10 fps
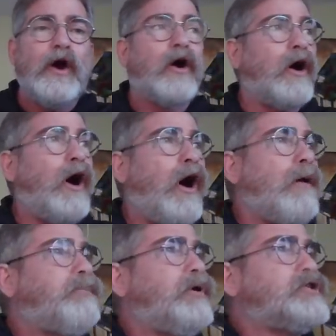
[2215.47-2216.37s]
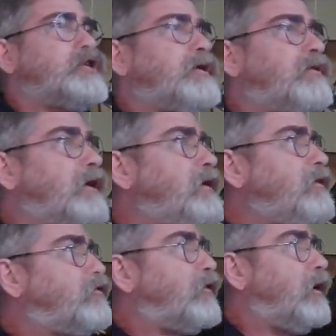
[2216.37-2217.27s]
are all pushing that
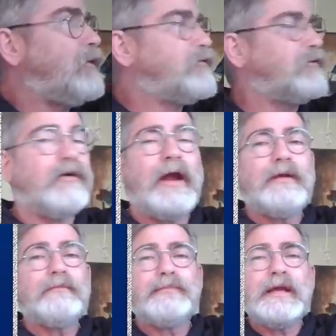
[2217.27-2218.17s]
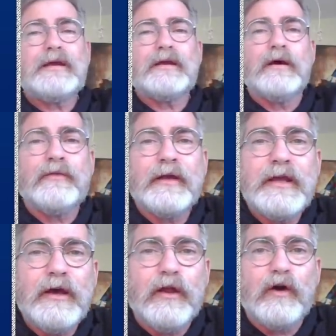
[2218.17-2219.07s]
Israel is the great beacon on the
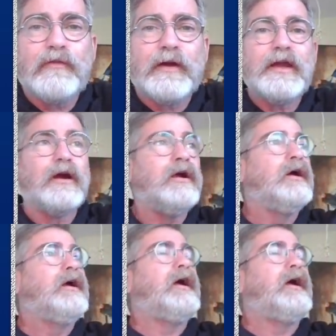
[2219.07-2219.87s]
hill over here.